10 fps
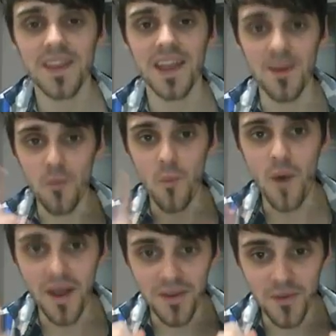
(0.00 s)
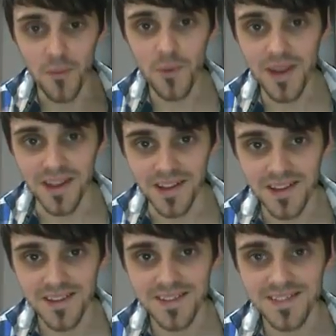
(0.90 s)
in 1
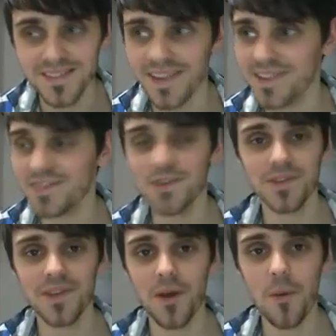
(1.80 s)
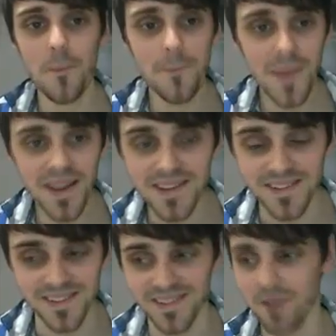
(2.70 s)
week. That's just
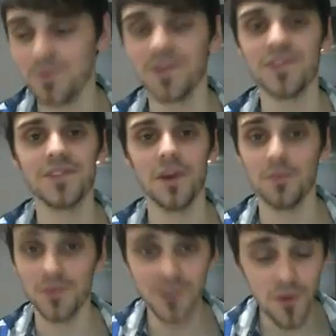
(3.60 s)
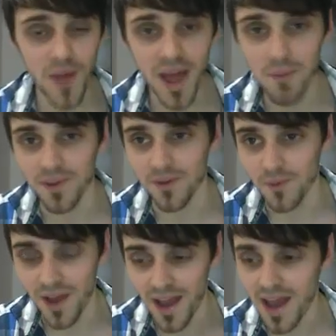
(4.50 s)
amazing. I'm so happy
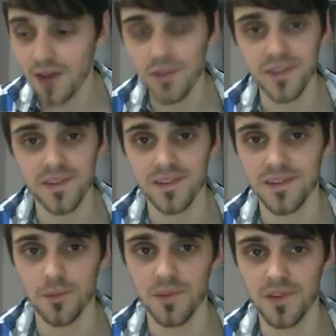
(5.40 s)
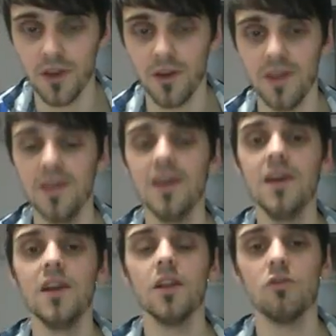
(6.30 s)
about how this system is going.
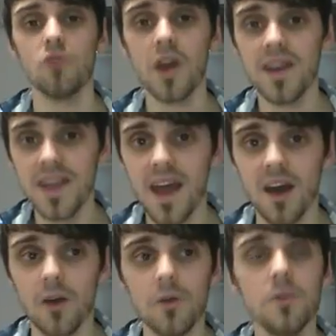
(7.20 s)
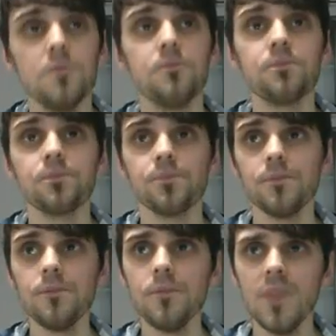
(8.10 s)
Right now,
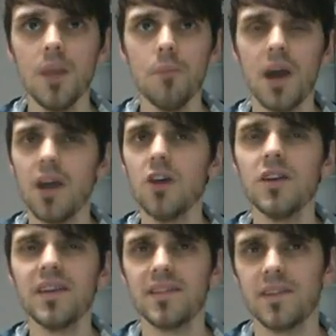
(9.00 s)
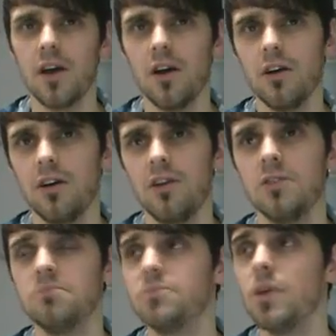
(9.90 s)
my earnings are
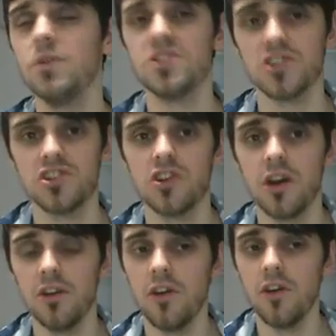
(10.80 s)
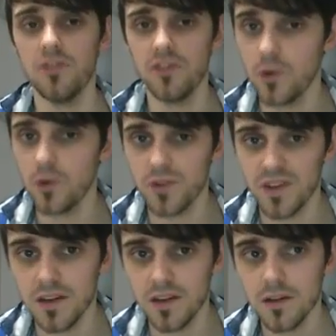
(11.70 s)
probably just shy of over
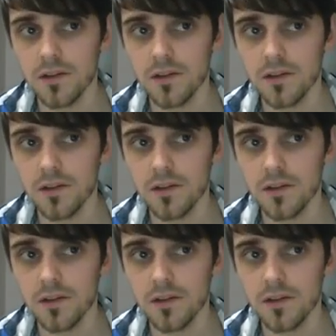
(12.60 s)
$40